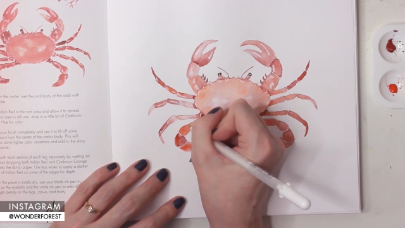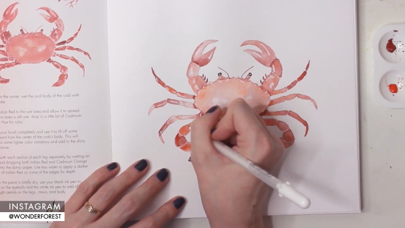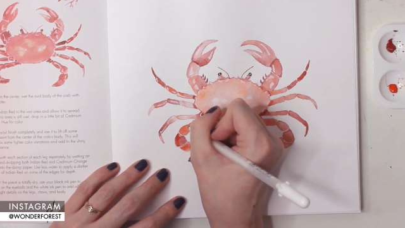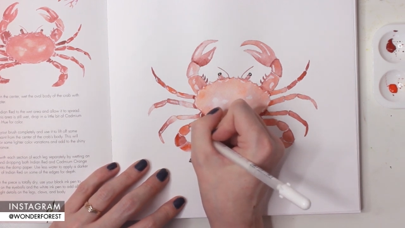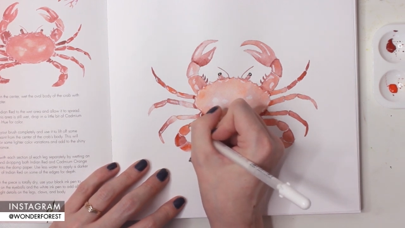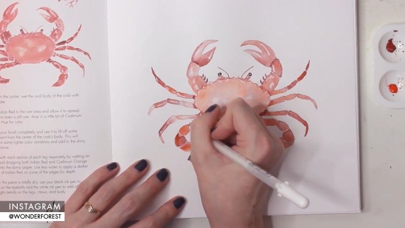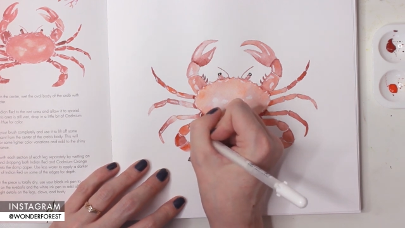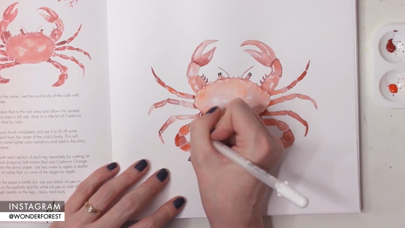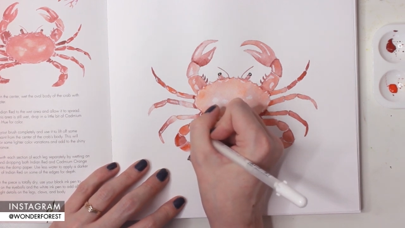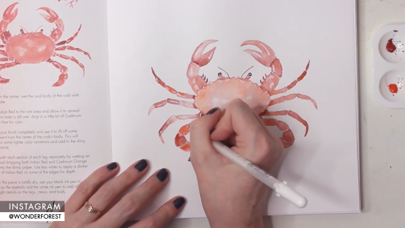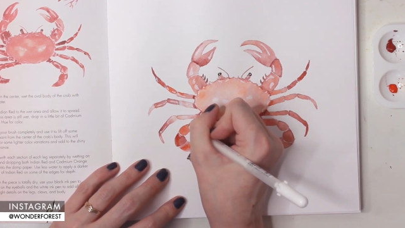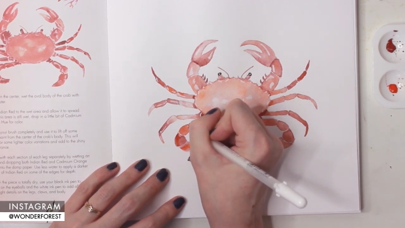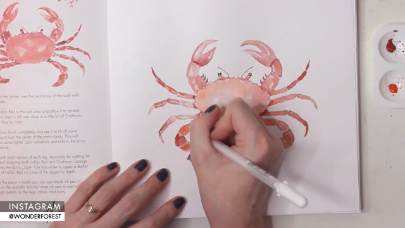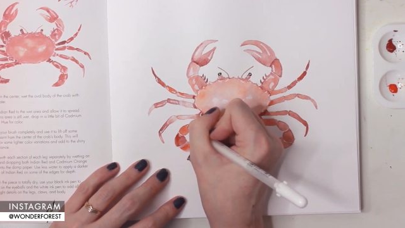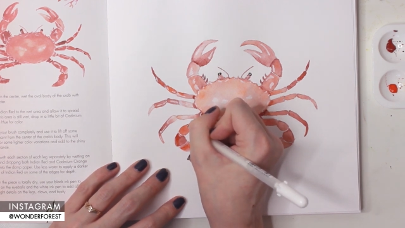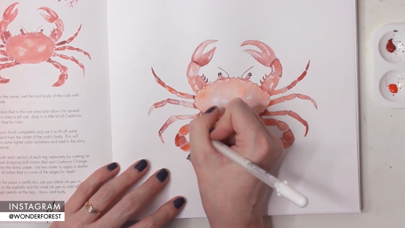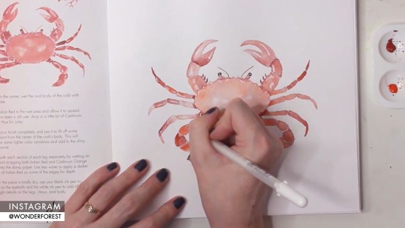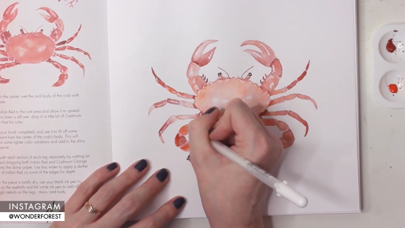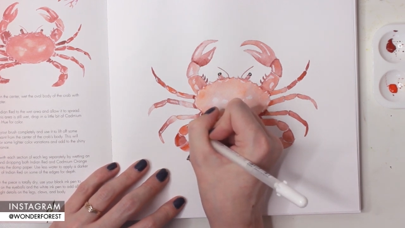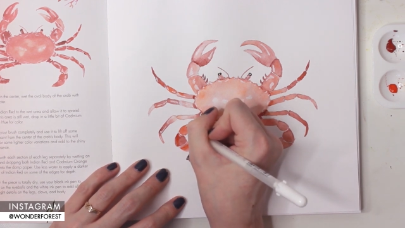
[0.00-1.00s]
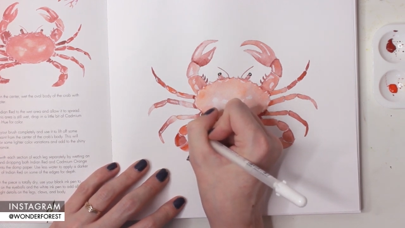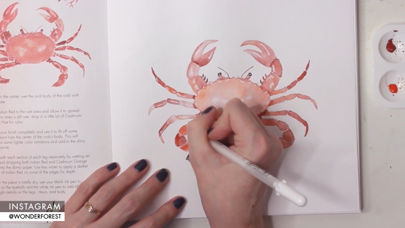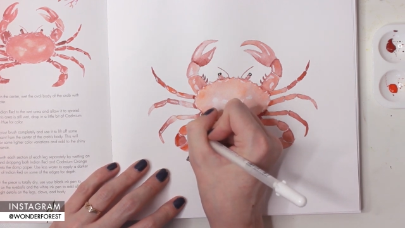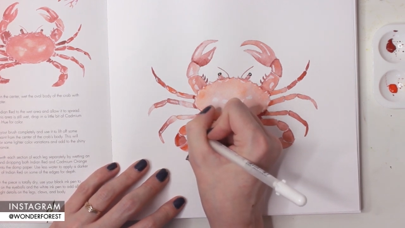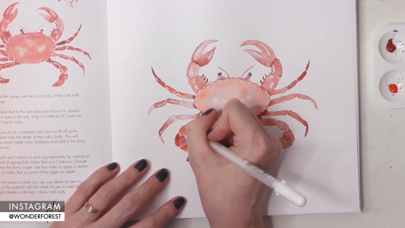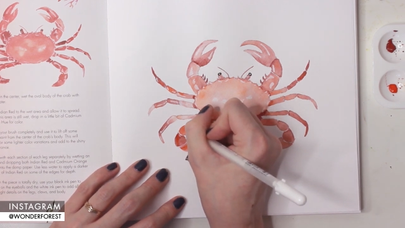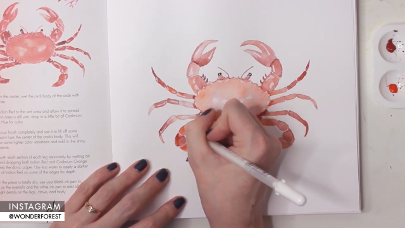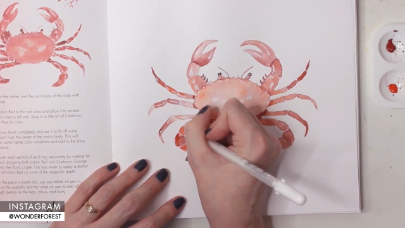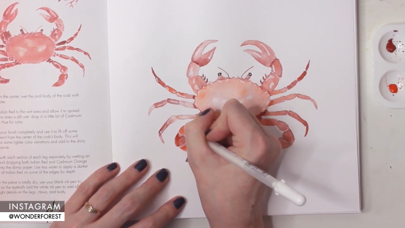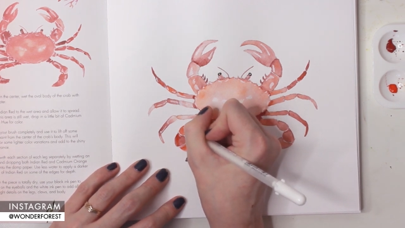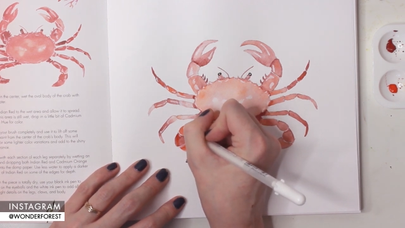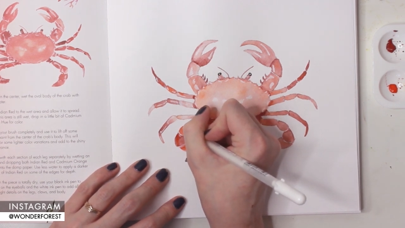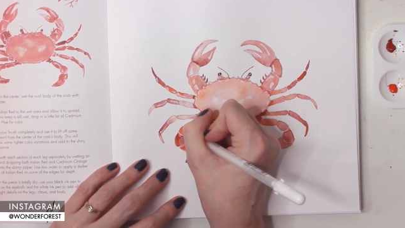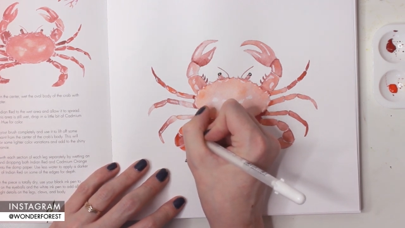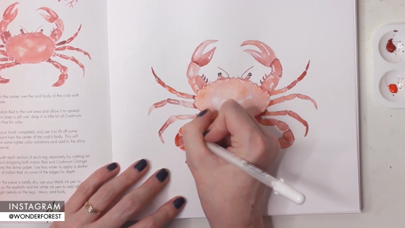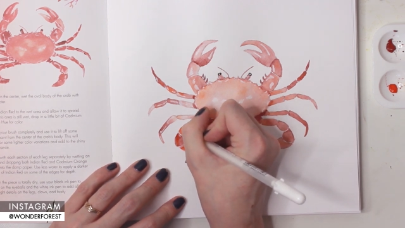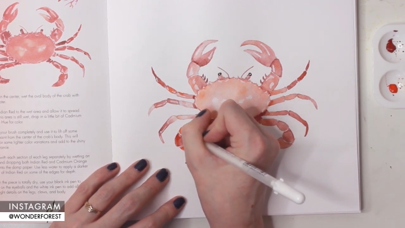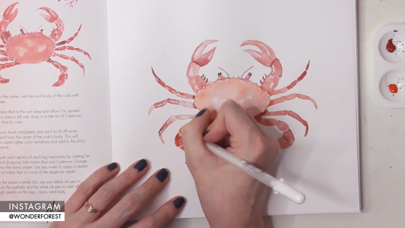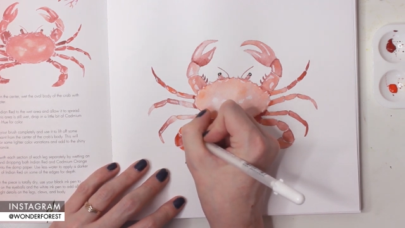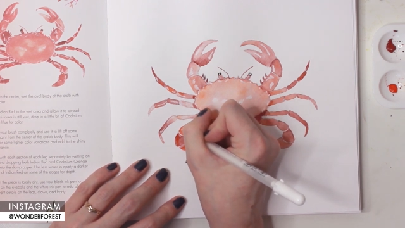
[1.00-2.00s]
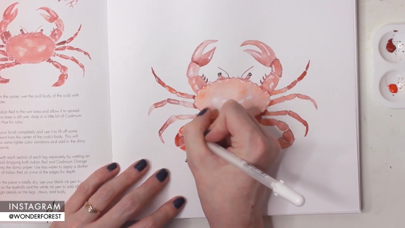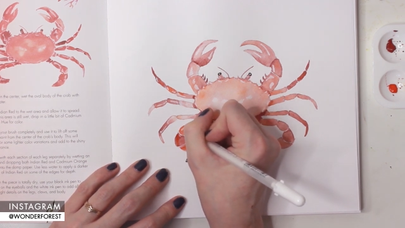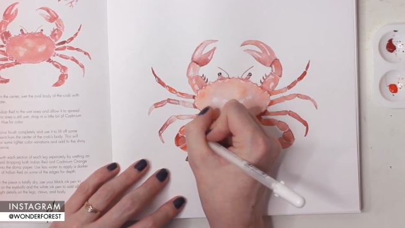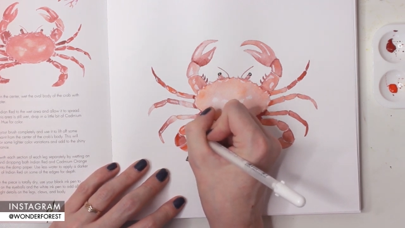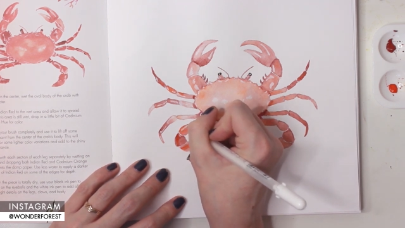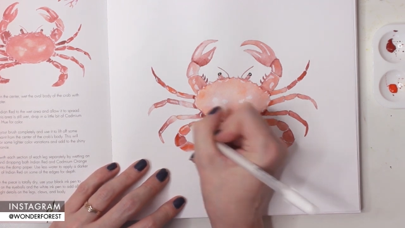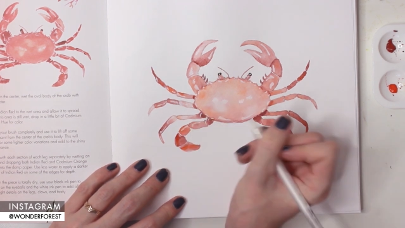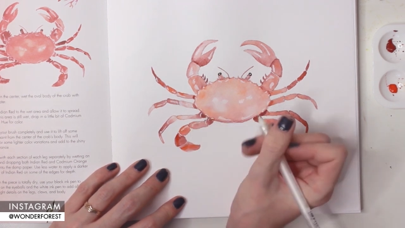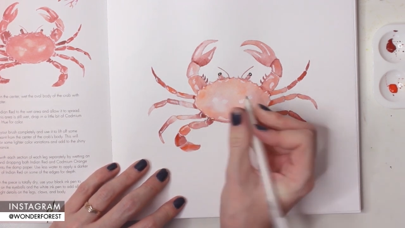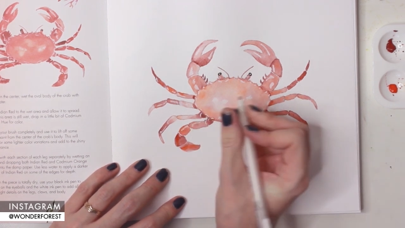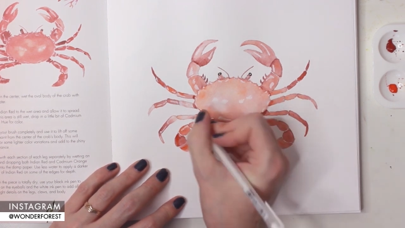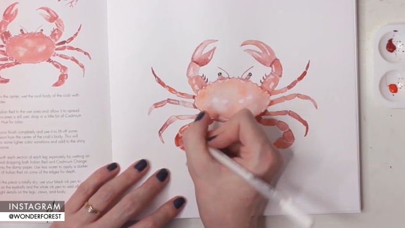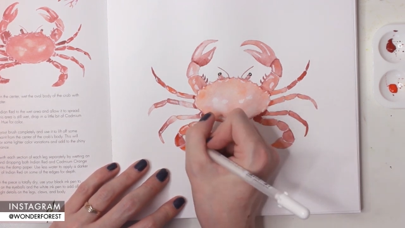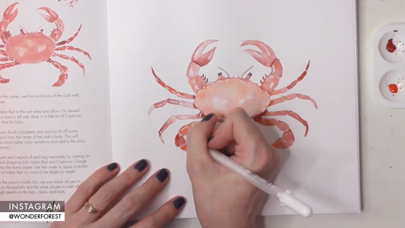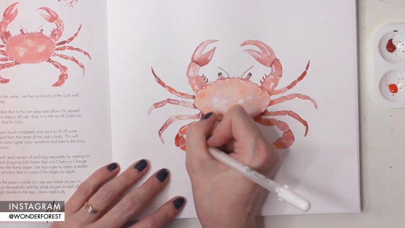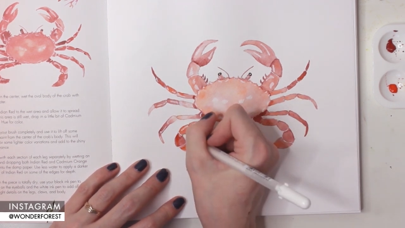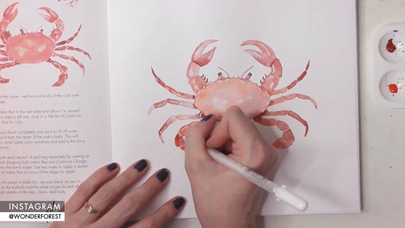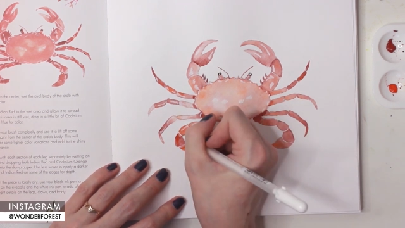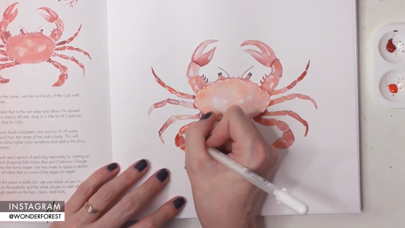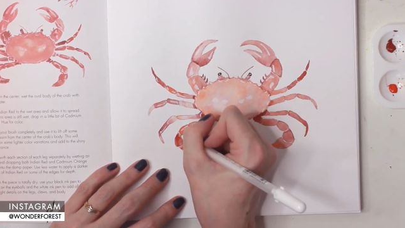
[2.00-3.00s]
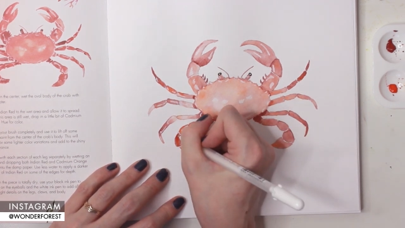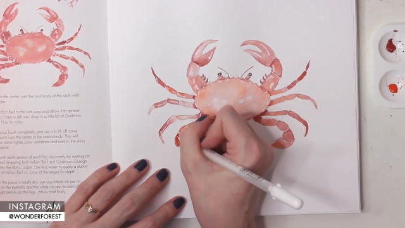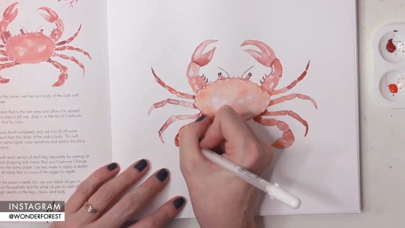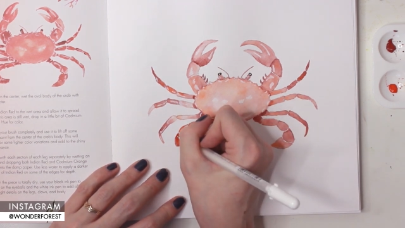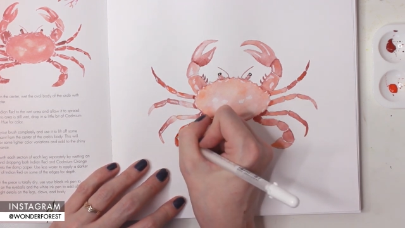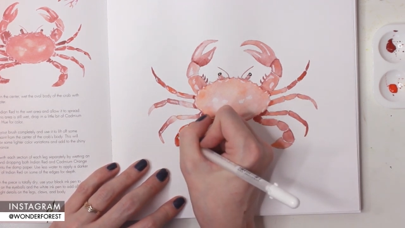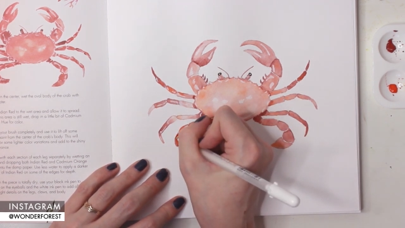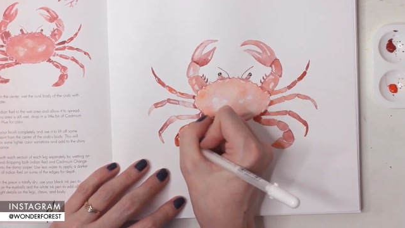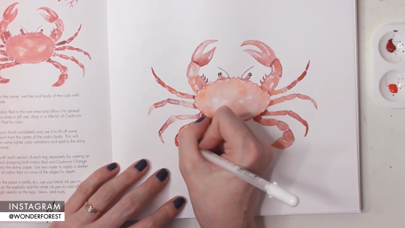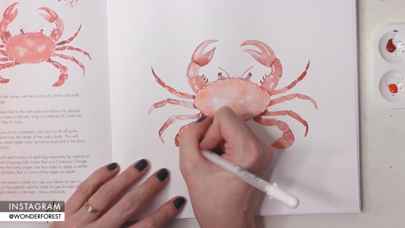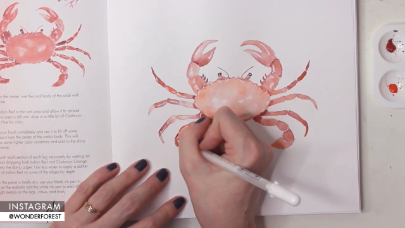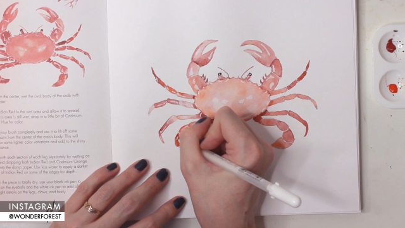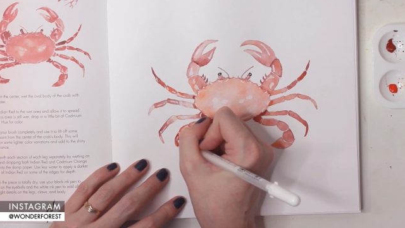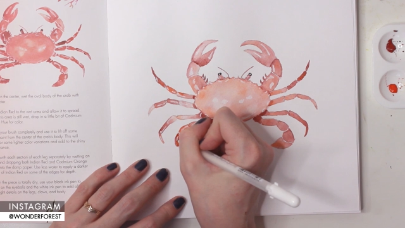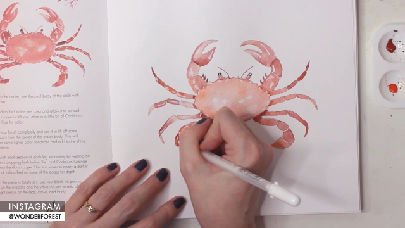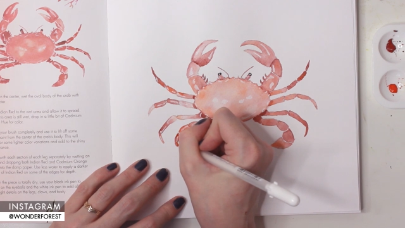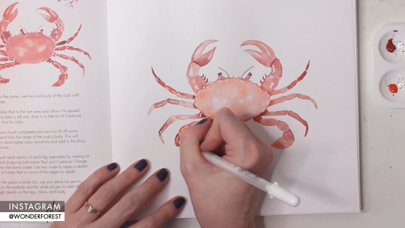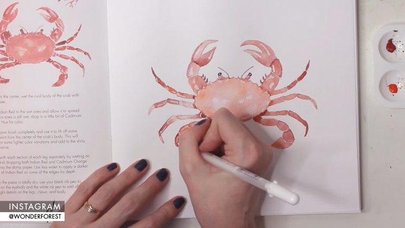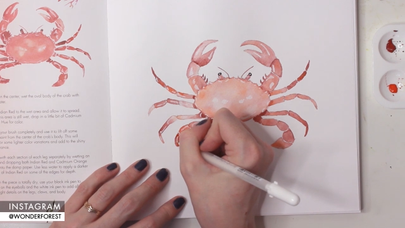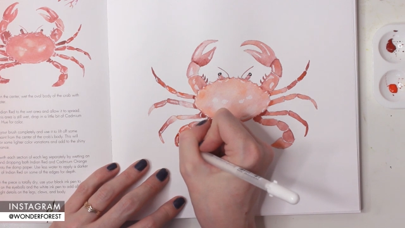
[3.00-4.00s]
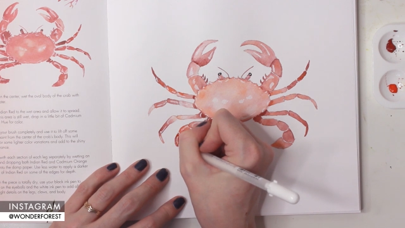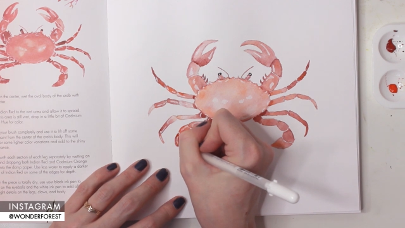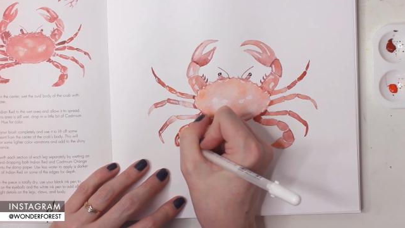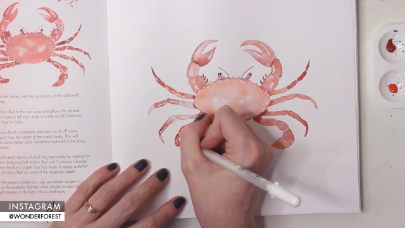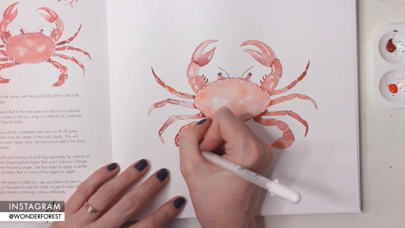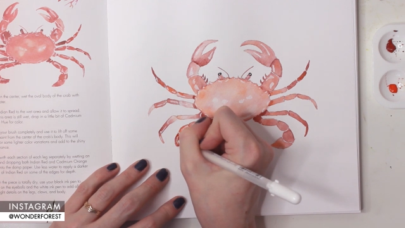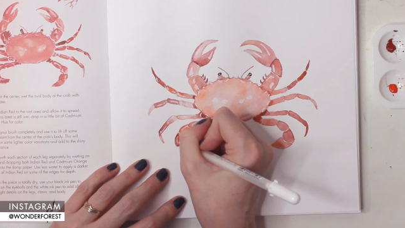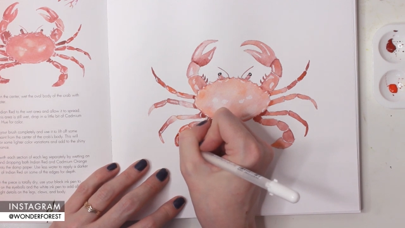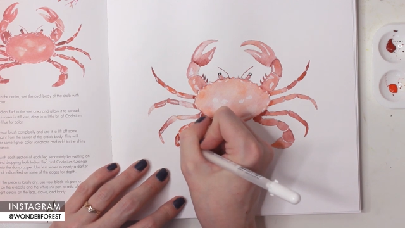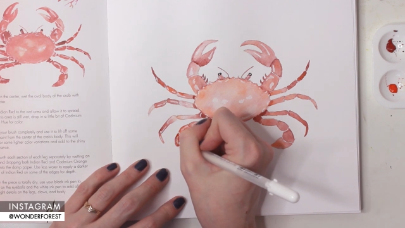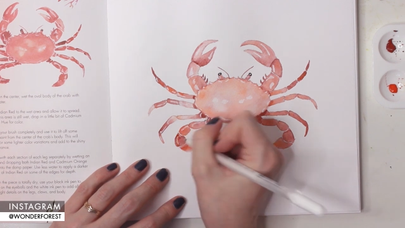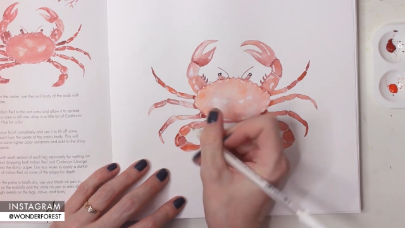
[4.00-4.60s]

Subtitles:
Nobody's mouth can be seen.